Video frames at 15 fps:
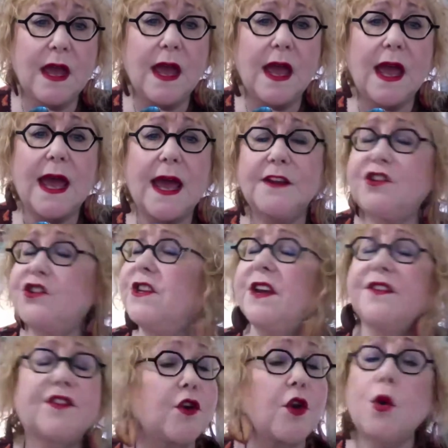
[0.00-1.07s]
And she
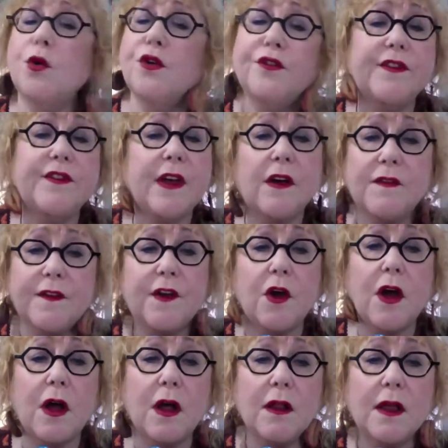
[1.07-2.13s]
doesn't know herself at
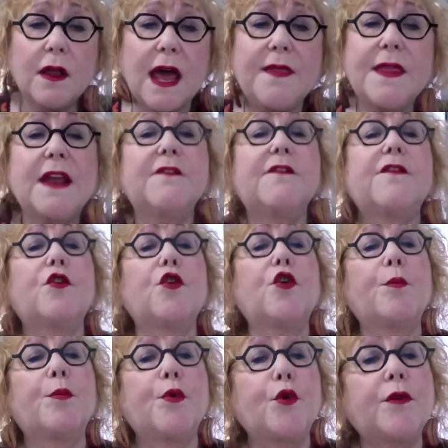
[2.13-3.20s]
all. And then for her
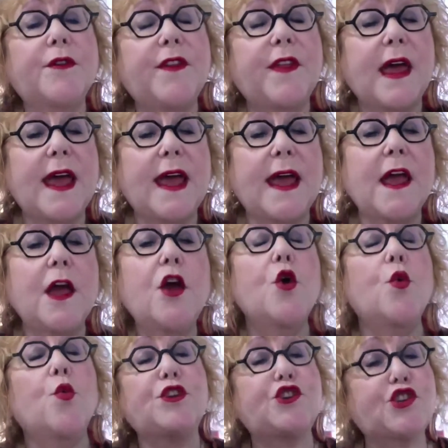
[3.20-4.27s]
birthday,
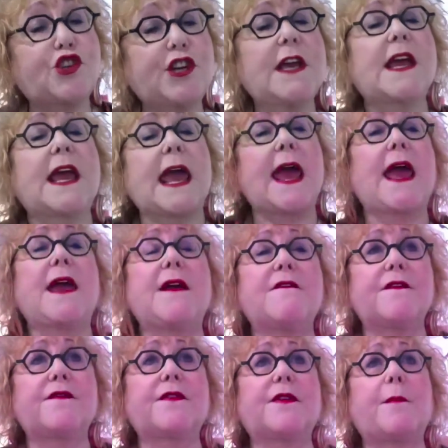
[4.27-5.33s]
which she gave
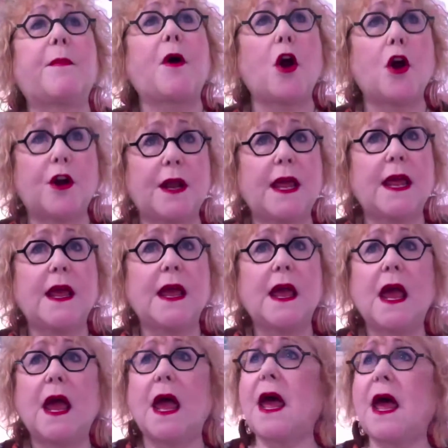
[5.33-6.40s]
the party,
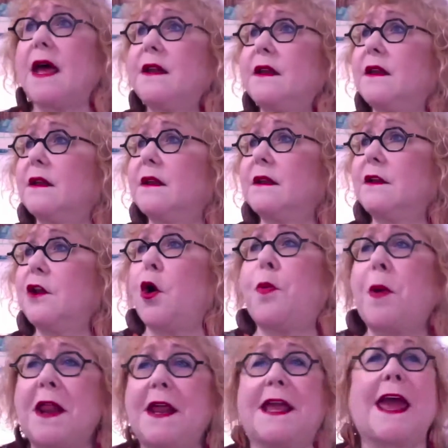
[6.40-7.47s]
and
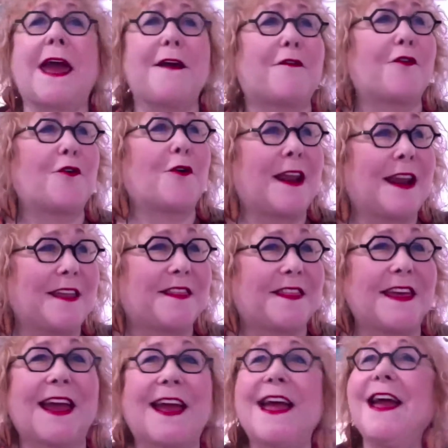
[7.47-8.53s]
nobody gave her
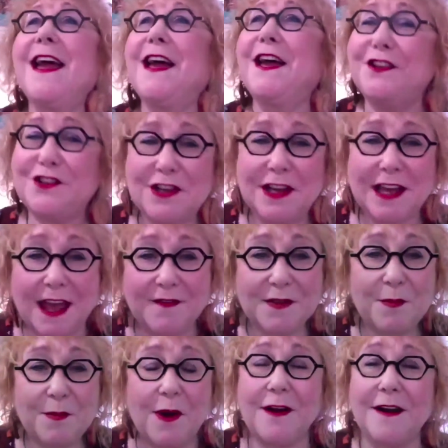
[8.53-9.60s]
anything, and she gave the
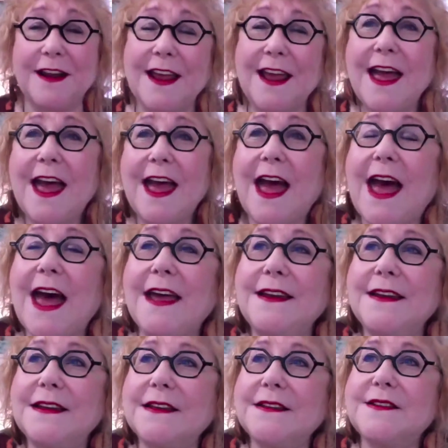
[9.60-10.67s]
party,
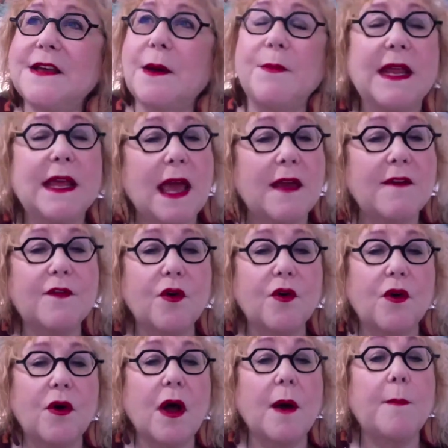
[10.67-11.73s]
and somebody gave
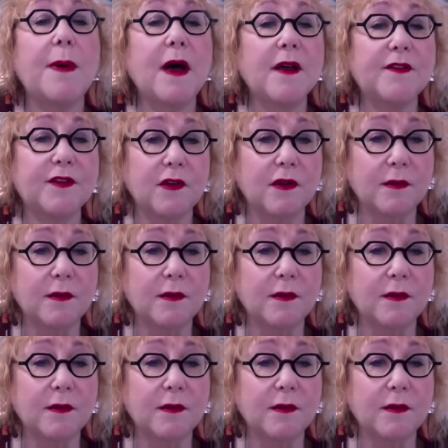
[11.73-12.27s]
her a puzzle.